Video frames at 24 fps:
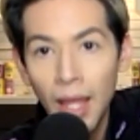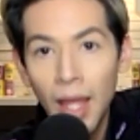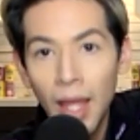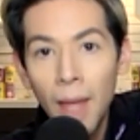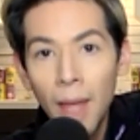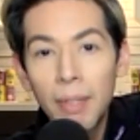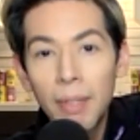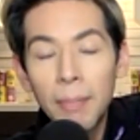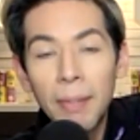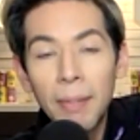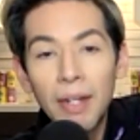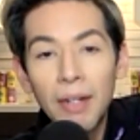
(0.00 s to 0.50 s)

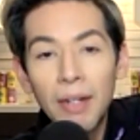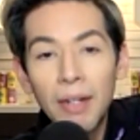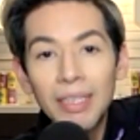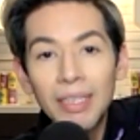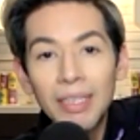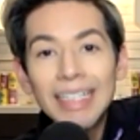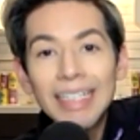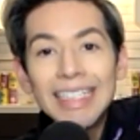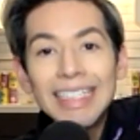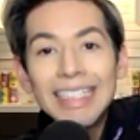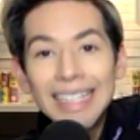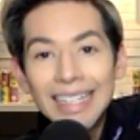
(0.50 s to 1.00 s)
But apparently,
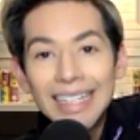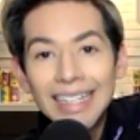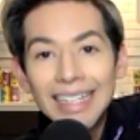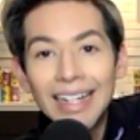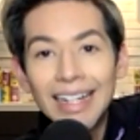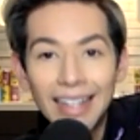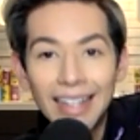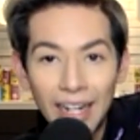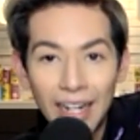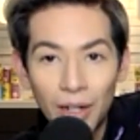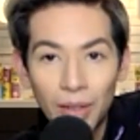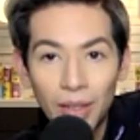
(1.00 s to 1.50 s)
Dina
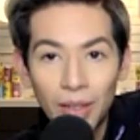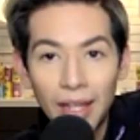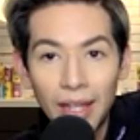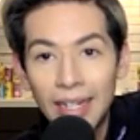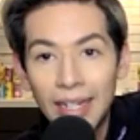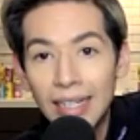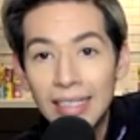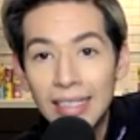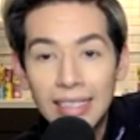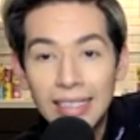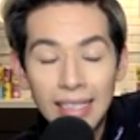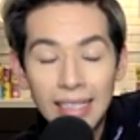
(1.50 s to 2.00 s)
and
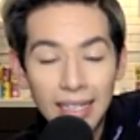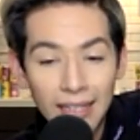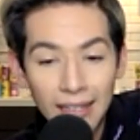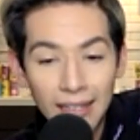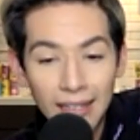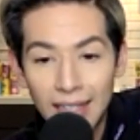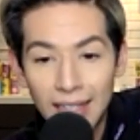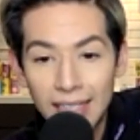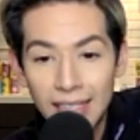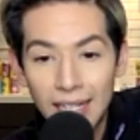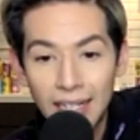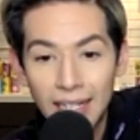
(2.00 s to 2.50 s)
Caroline didn't
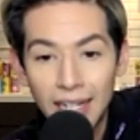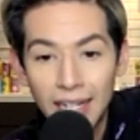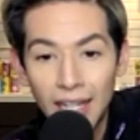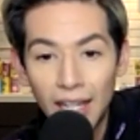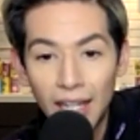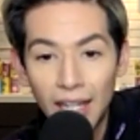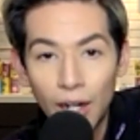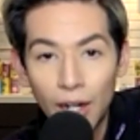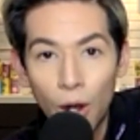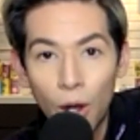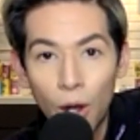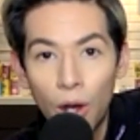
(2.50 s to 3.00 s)
like Danielle
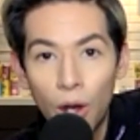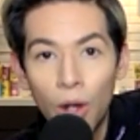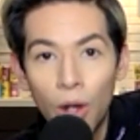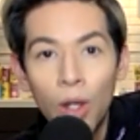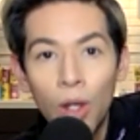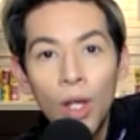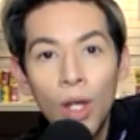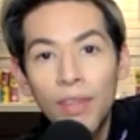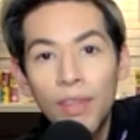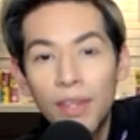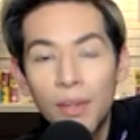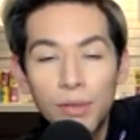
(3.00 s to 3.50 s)
at all.
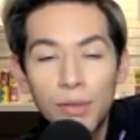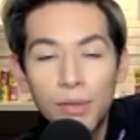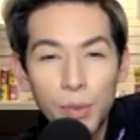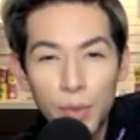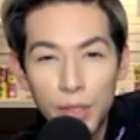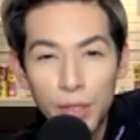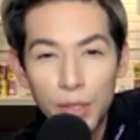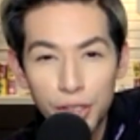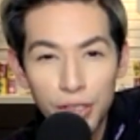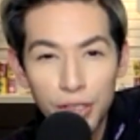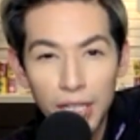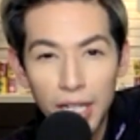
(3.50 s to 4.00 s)
There was
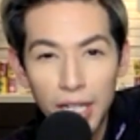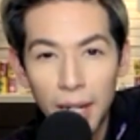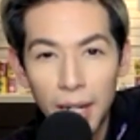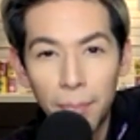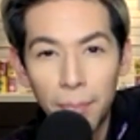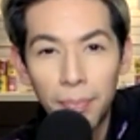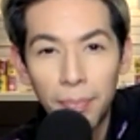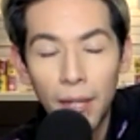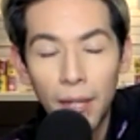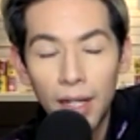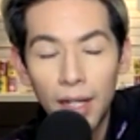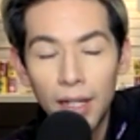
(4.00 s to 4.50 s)
originally a,
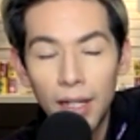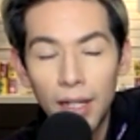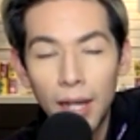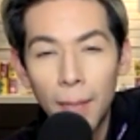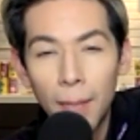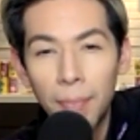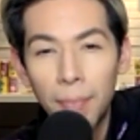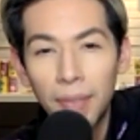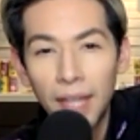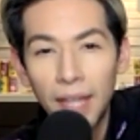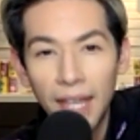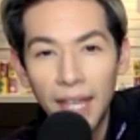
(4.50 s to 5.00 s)
uh, a
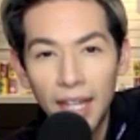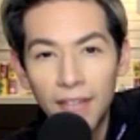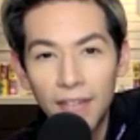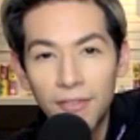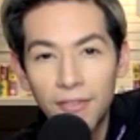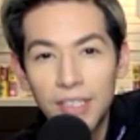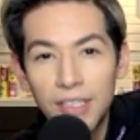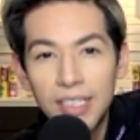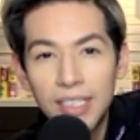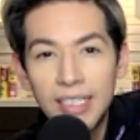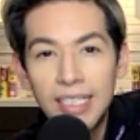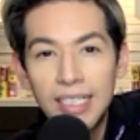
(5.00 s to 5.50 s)
plan for
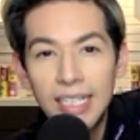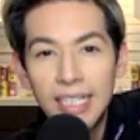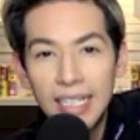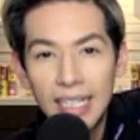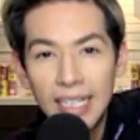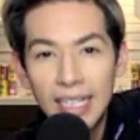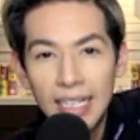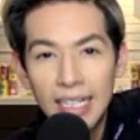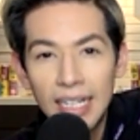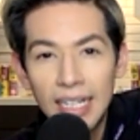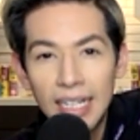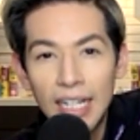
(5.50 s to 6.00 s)

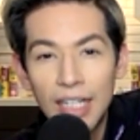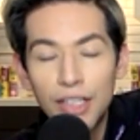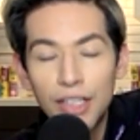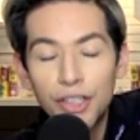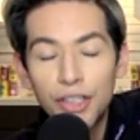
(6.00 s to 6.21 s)
Dina and